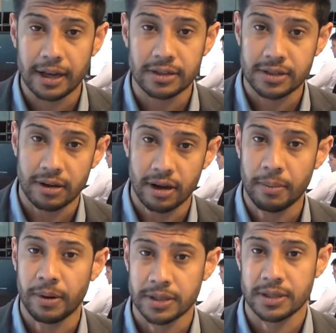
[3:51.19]
So a
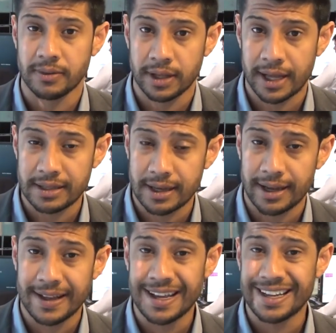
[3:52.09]
positive on that
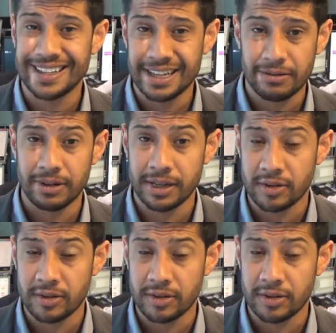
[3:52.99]
side. Didn't really